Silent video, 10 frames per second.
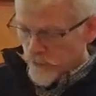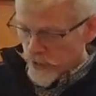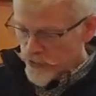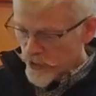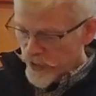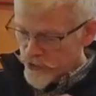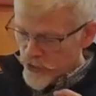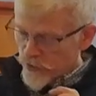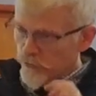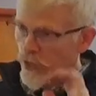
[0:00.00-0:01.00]
It's a, it's
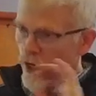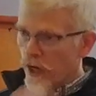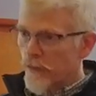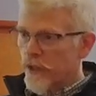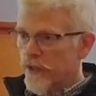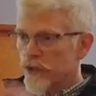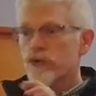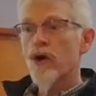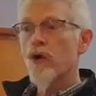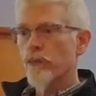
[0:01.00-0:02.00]
a common
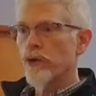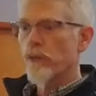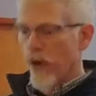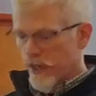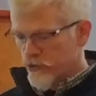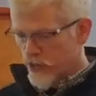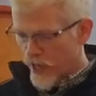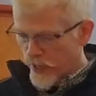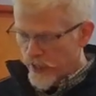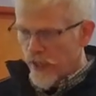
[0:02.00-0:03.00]
trope, you might
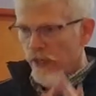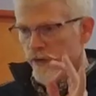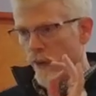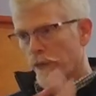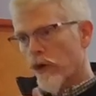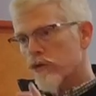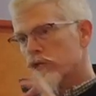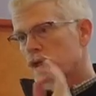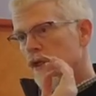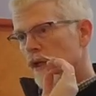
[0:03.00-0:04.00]
say, the
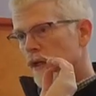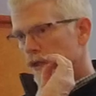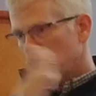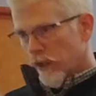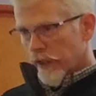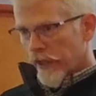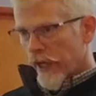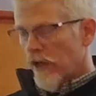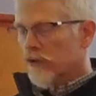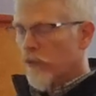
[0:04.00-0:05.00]
person looking
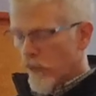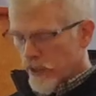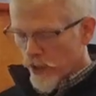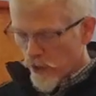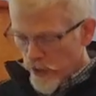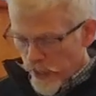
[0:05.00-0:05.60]
out the window.